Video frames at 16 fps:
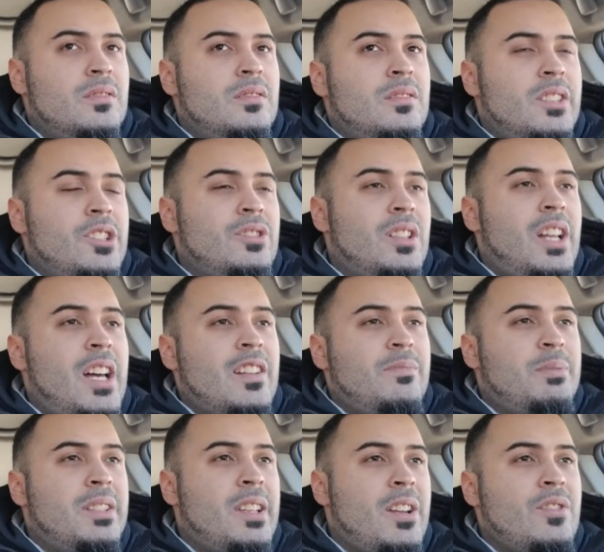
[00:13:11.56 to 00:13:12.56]
There's a lot
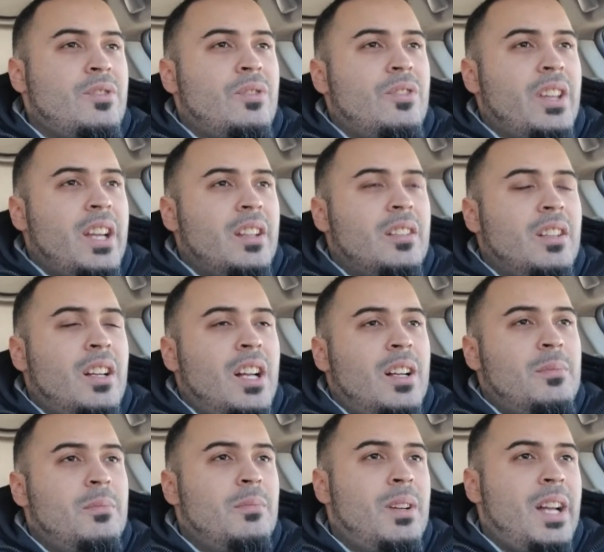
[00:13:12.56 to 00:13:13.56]
of potential there.
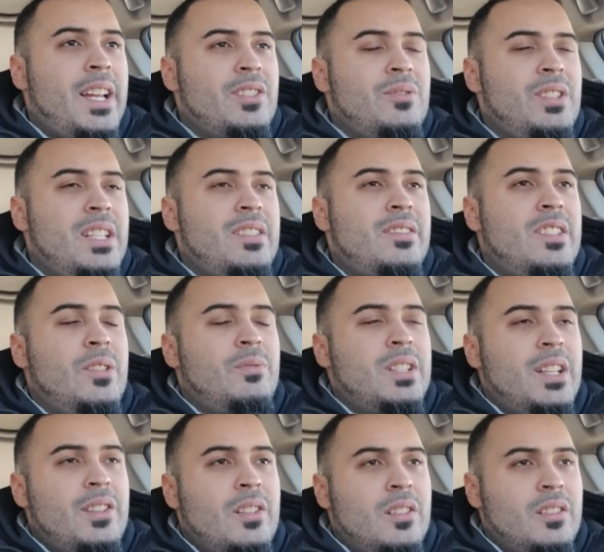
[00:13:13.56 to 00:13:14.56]
I do need to see what
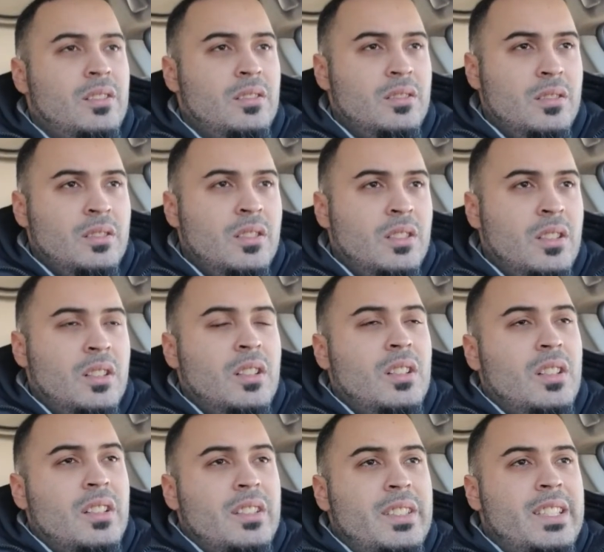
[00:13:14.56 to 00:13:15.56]
other
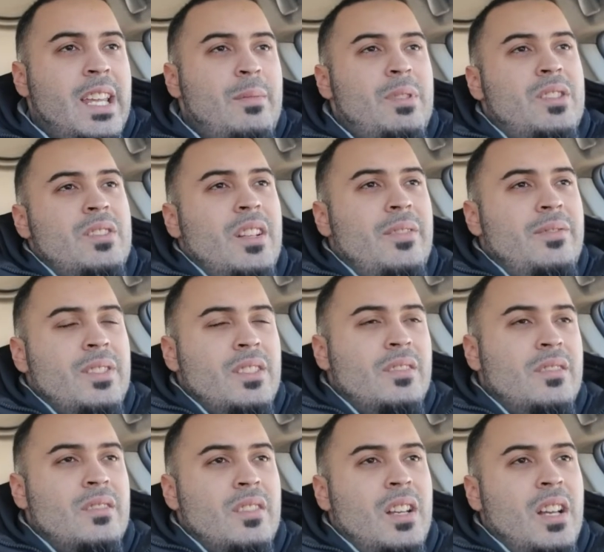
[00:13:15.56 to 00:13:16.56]
damage stuff
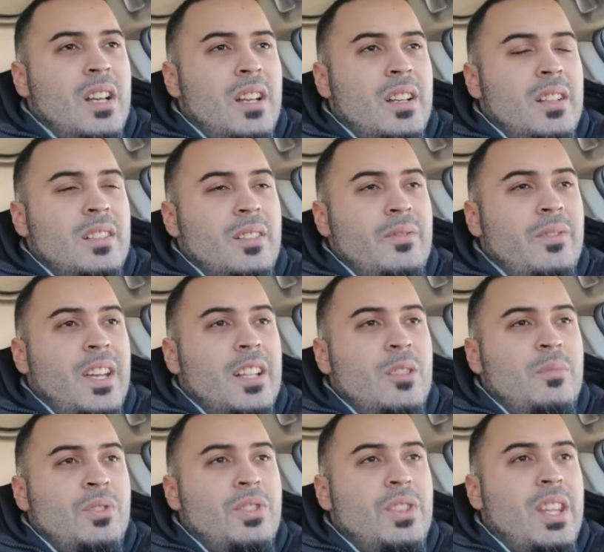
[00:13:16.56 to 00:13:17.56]
is
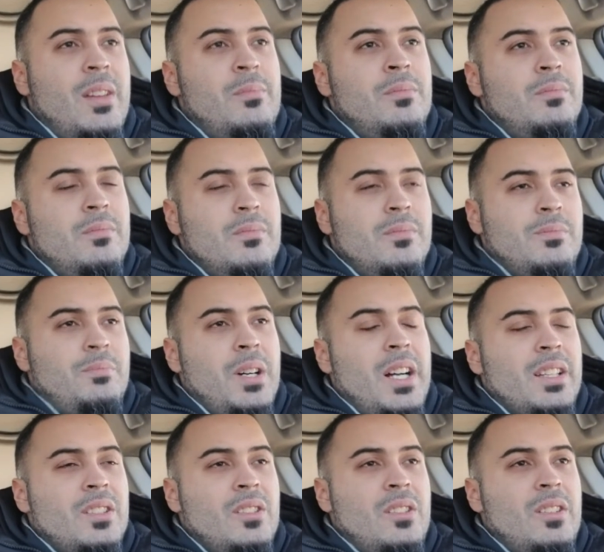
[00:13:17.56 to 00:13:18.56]
available to them.
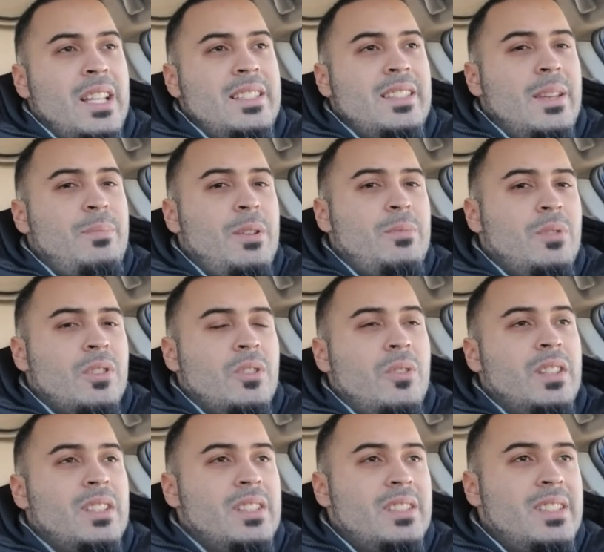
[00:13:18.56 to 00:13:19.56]
But, you know, let's say people are
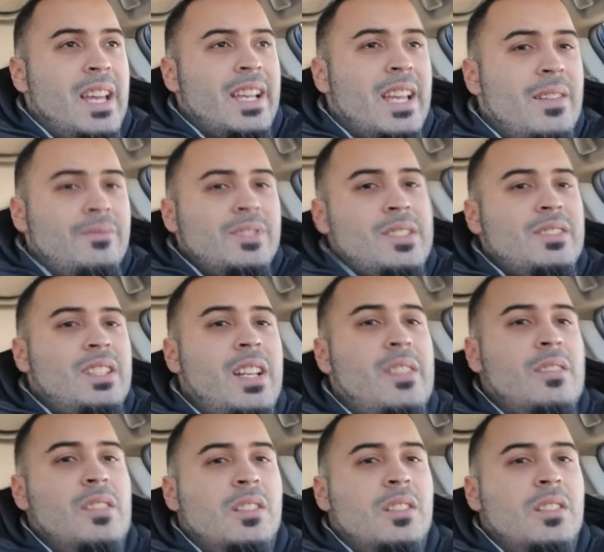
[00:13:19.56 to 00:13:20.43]
going to attack Enfys there.